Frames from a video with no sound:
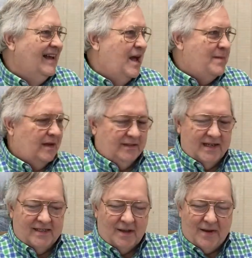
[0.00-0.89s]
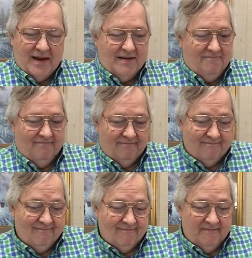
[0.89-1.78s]
about this. I mean,
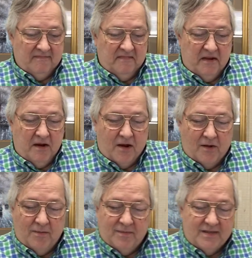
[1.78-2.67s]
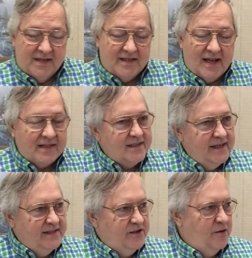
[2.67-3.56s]
you know, she's got
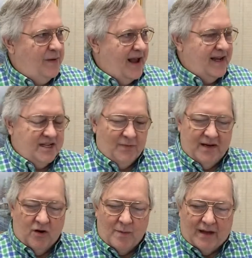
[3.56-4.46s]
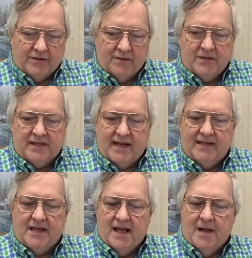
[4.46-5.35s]
sins in her past. We know about those
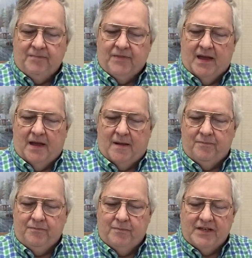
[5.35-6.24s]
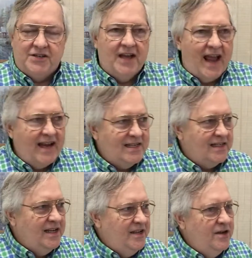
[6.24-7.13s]
things. Um, but she
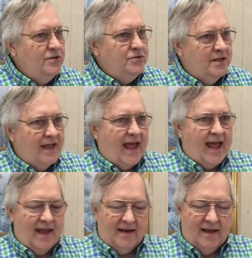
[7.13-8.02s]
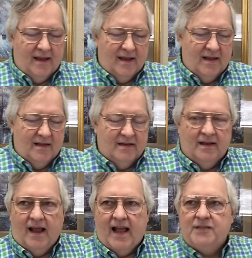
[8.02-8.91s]
actually used that
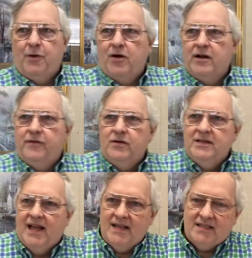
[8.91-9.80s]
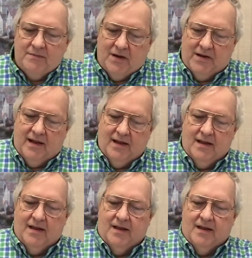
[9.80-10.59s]
as part of her testimony